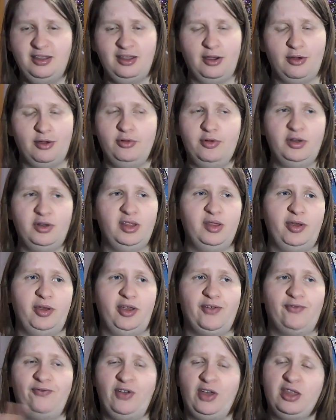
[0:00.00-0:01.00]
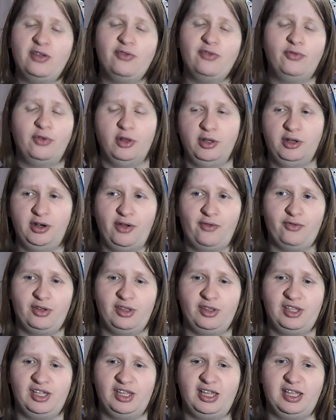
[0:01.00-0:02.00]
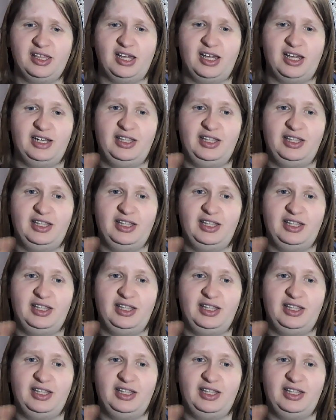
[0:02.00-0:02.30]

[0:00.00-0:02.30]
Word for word: you know, during the big festival and everything like that.